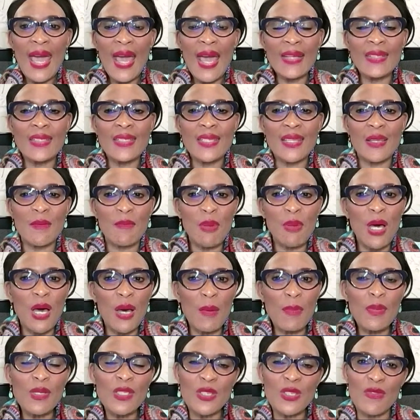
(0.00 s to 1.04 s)
And the
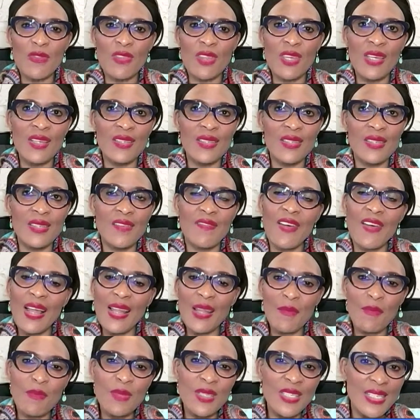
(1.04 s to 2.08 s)
purpose of these
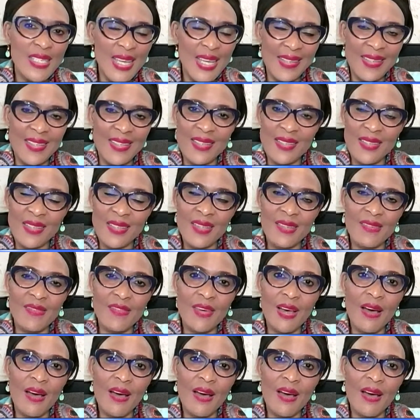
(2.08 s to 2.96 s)
development centers